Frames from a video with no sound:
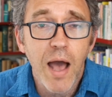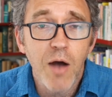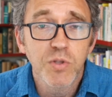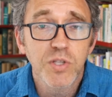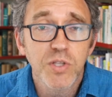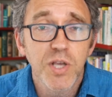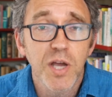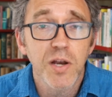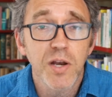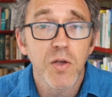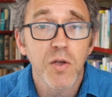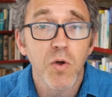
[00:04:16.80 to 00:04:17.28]

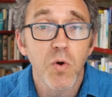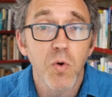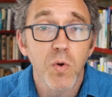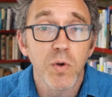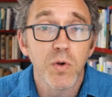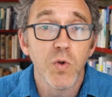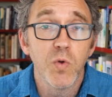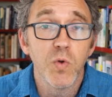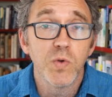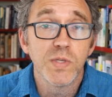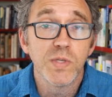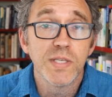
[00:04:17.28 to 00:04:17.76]

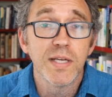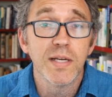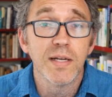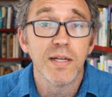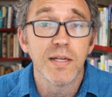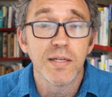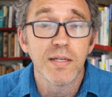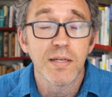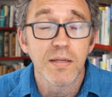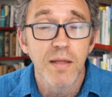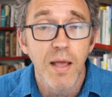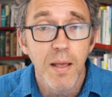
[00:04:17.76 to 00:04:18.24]
Aotearoa in New
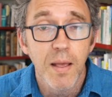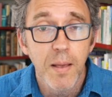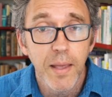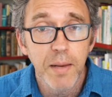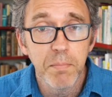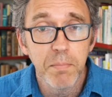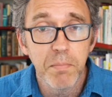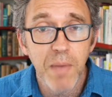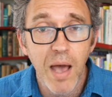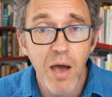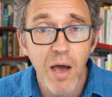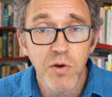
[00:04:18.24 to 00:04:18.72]
Zealand,
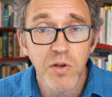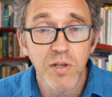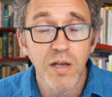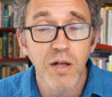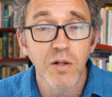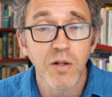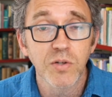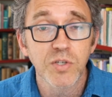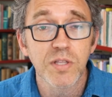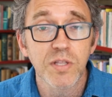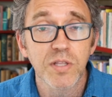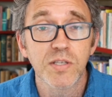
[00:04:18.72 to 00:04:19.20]
in Maori
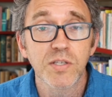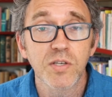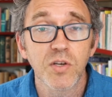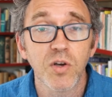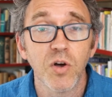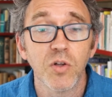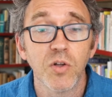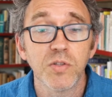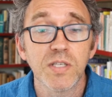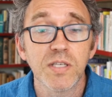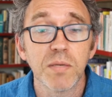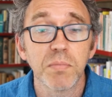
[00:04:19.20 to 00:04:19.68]
culture, there's a
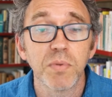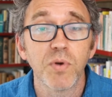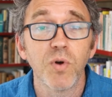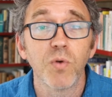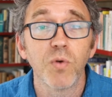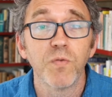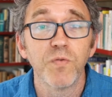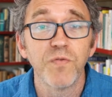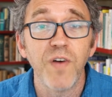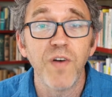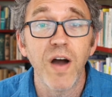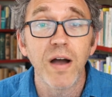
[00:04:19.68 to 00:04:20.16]
concept
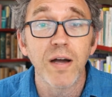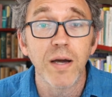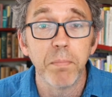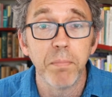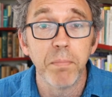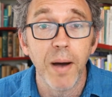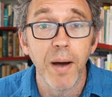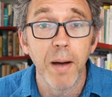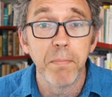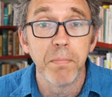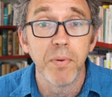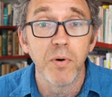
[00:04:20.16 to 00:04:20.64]
called
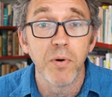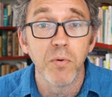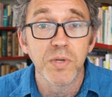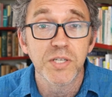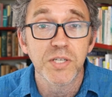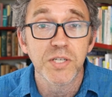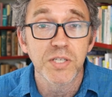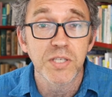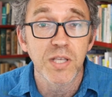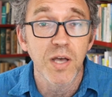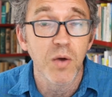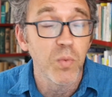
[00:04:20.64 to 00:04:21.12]
whakapapa,
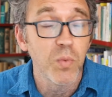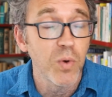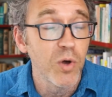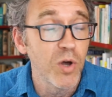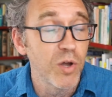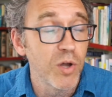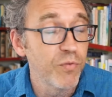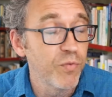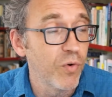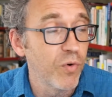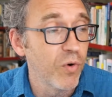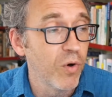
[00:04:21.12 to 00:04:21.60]
which is their
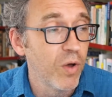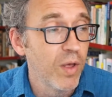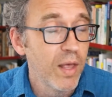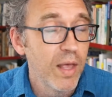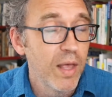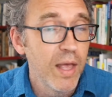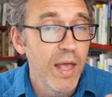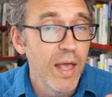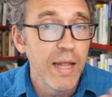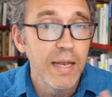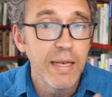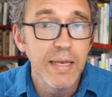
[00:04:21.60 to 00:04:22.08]
word for
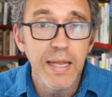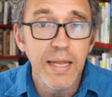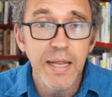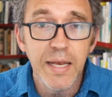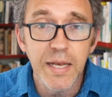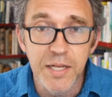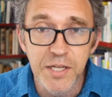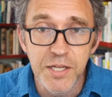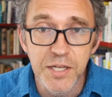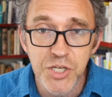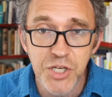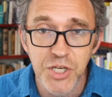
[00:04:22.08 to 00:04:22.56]

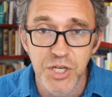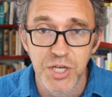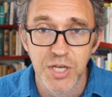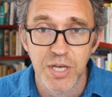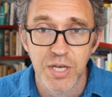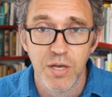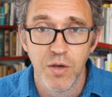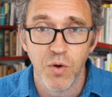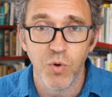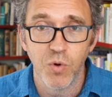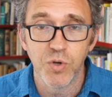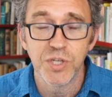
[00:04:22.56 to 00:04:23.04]
lineage
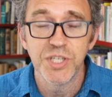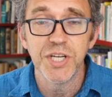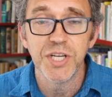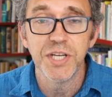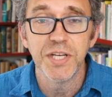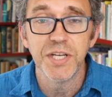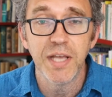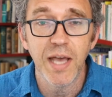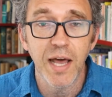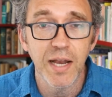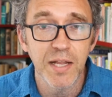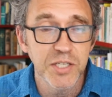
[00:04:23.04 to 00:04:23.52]
or
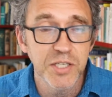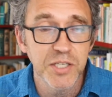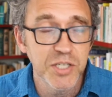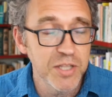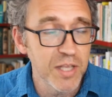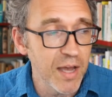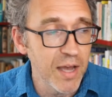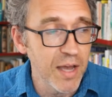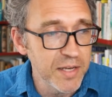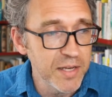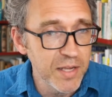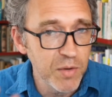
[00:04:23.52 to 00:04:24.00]

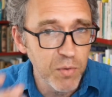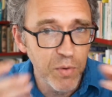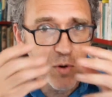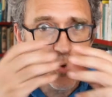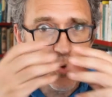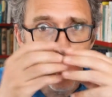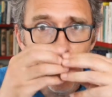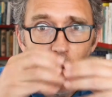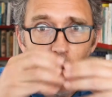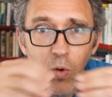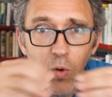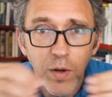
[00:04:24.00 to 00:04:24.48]
genealogy. The idea
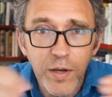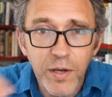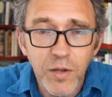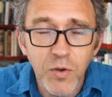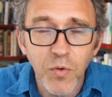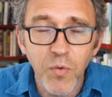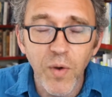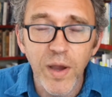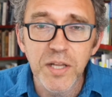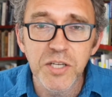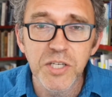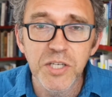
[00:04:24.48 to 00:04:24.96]
we're all in
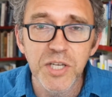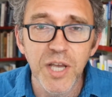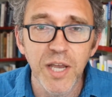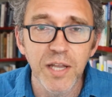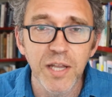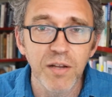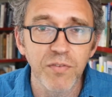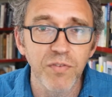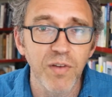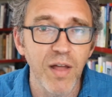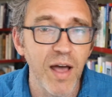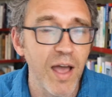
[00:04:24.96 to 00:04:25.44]
a great
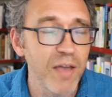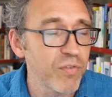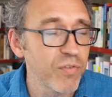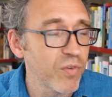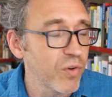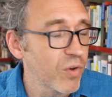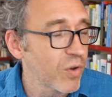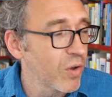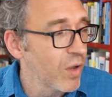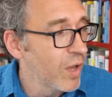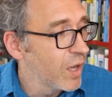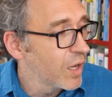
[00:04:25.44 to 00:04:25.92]
chain of
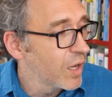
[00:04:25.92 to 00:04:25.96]
life